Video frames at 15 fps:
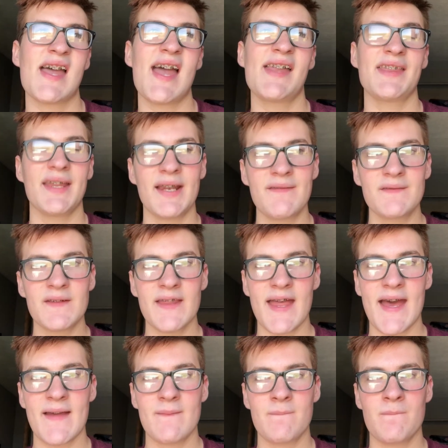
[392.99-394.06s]
And then after
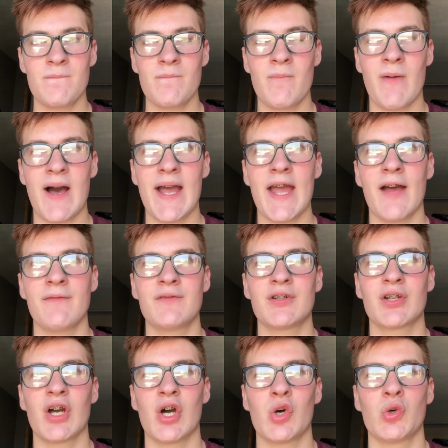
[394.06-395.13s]
that, I have to
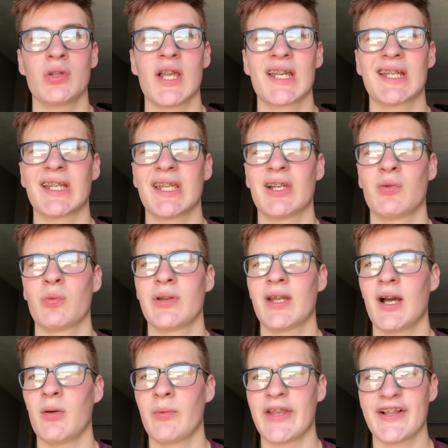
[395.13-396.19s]
go like in a week,
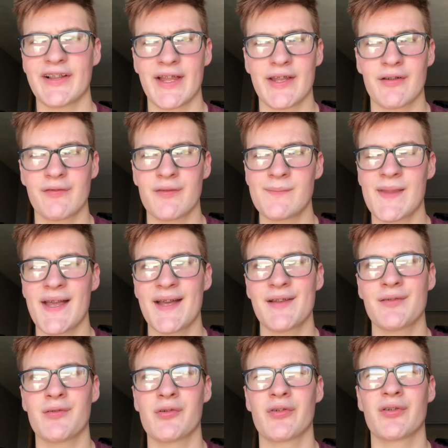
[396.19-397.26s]
a week later from
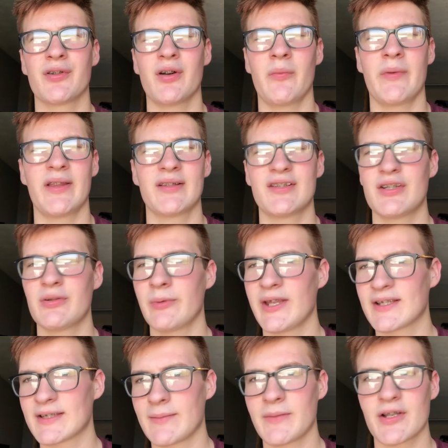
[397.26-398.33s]
that, or a week, two
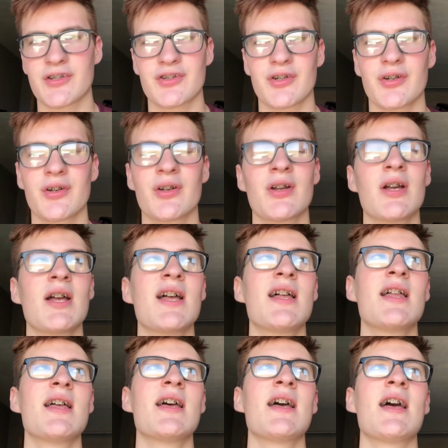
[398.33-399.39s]
weeks, I'm not sure.
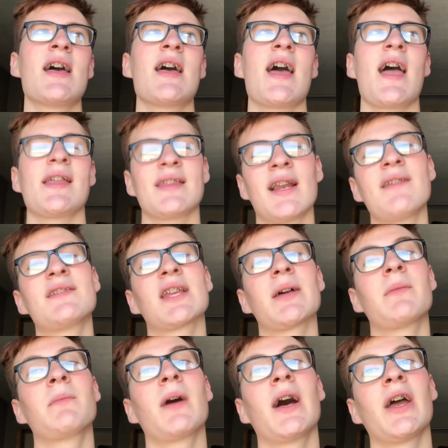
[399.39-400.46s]
And then I have to
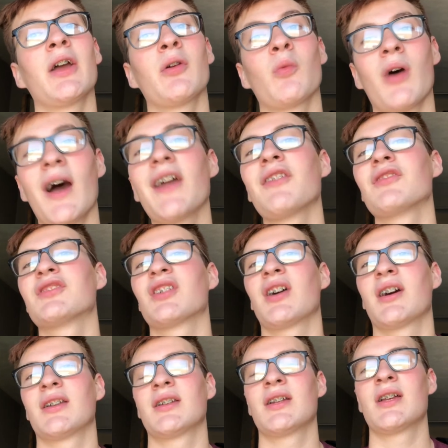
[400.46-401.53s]
get my wires
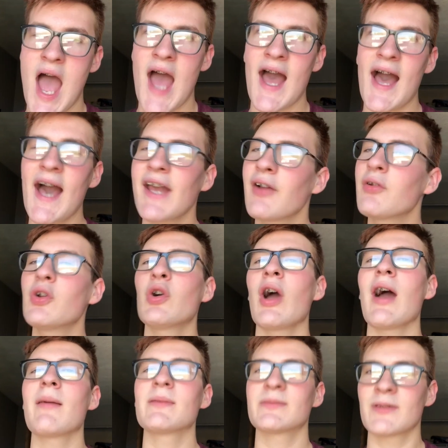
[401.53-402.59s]
on. I don't know
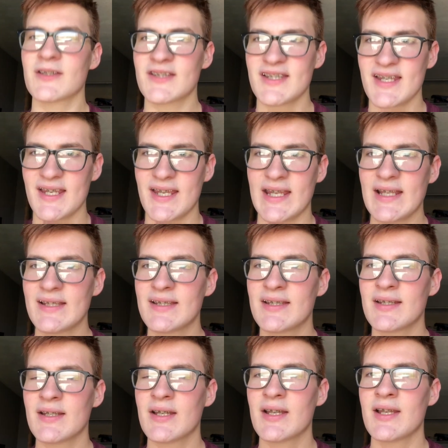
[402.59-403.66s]
how I'm supposed to
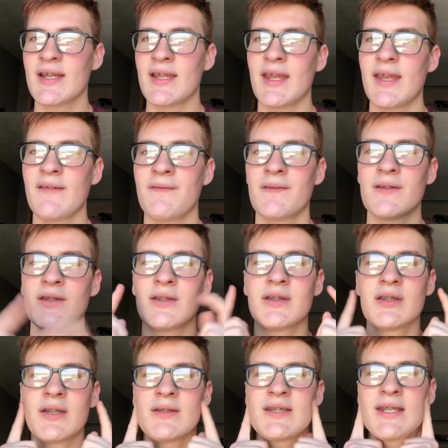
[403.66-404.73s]
eat if
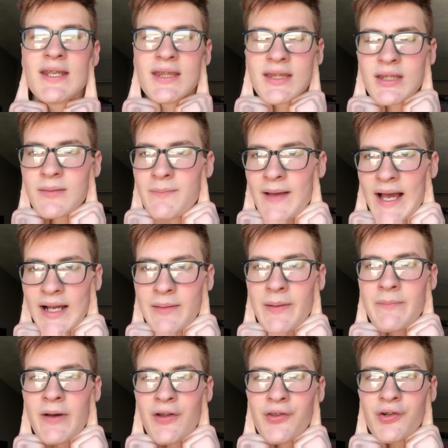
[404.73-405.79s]
the teeth in the back of my
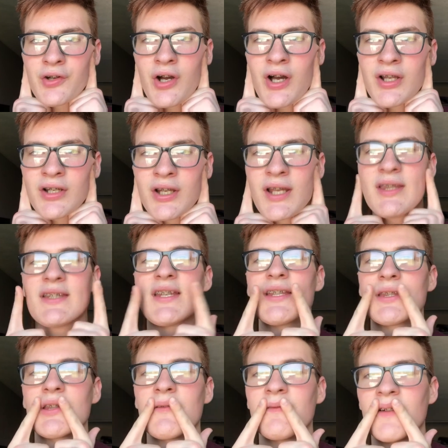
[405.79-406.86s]
mouth are gone and the teeth
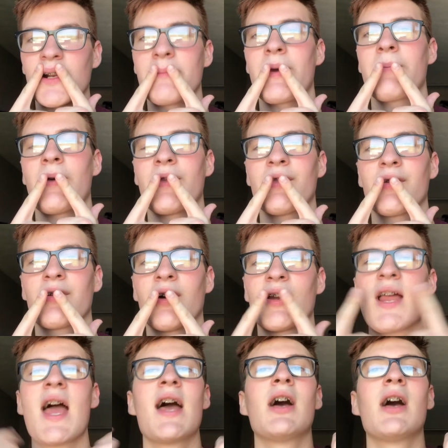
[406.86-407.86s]
in the front of my mouth are gone?